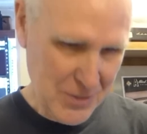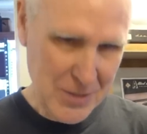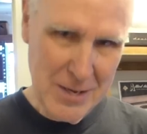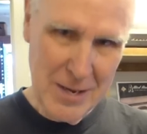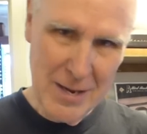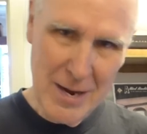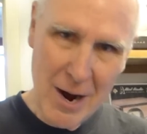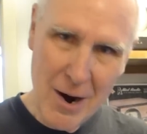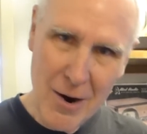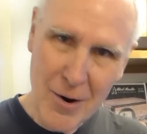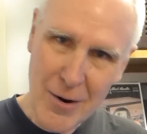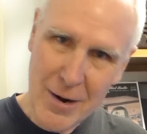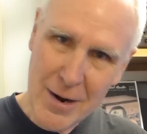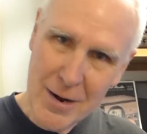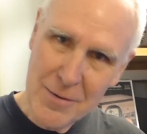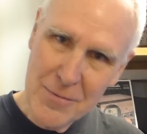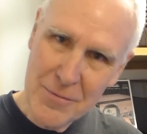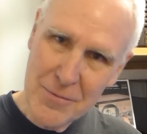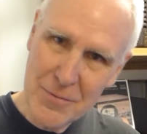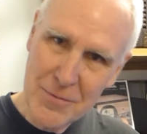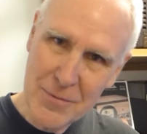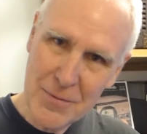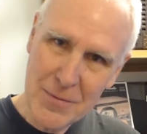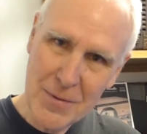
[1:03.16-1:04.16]
the
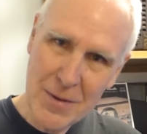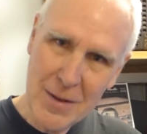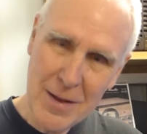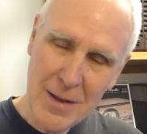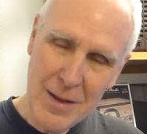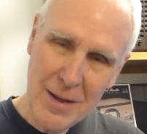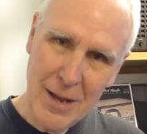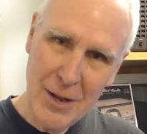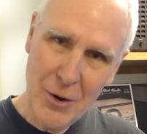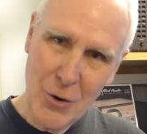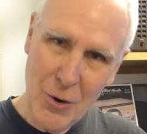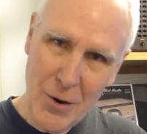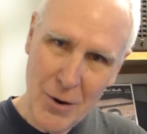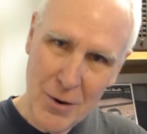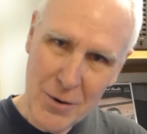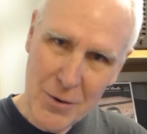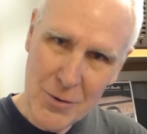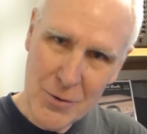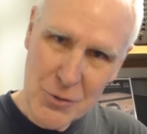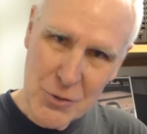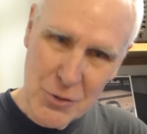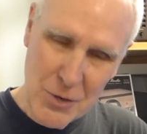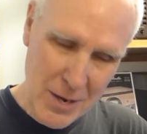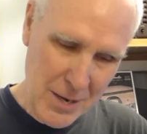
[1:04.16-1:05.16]
RF and
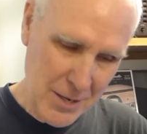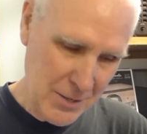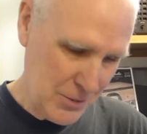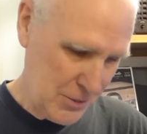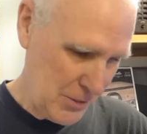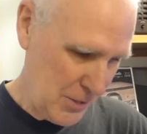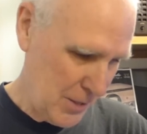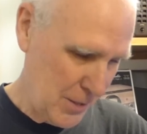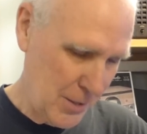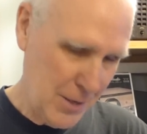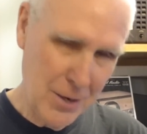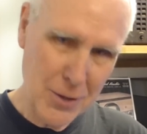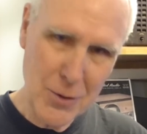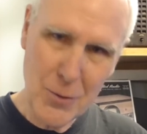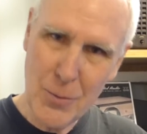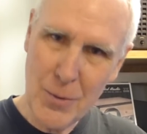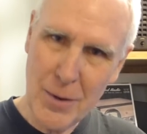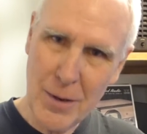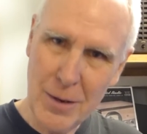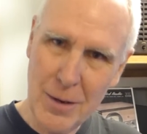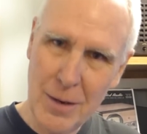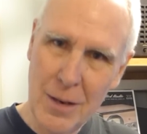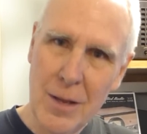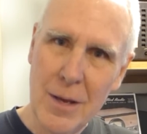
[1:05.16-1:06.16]
audio chassis, and the other
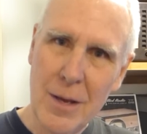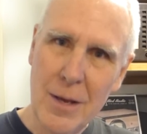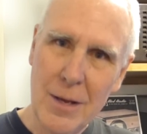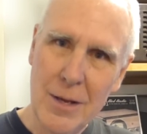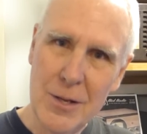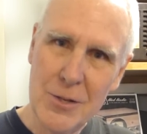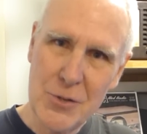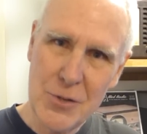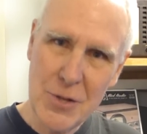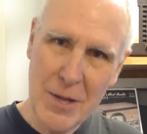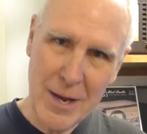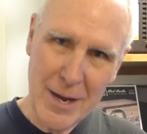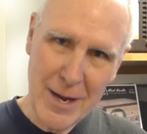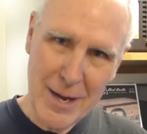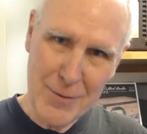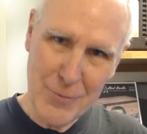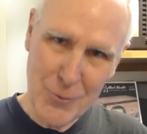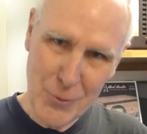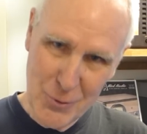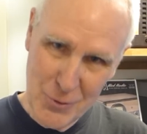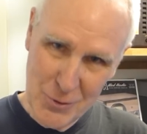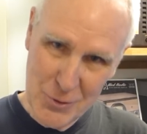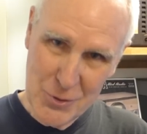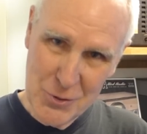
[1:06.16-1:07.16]
one is the high
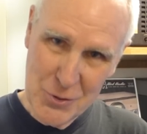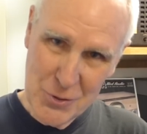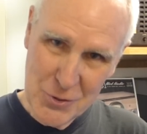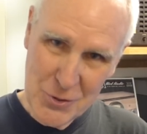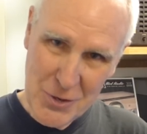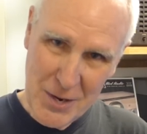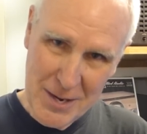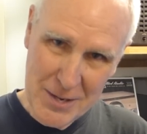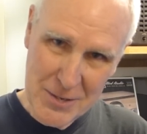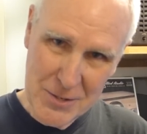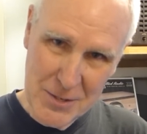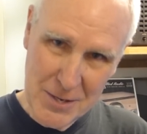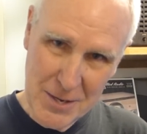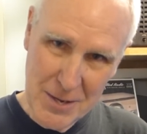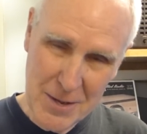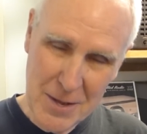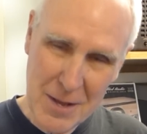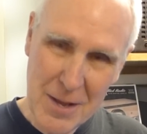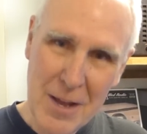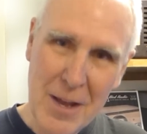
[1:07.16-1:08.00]
voltage chassis.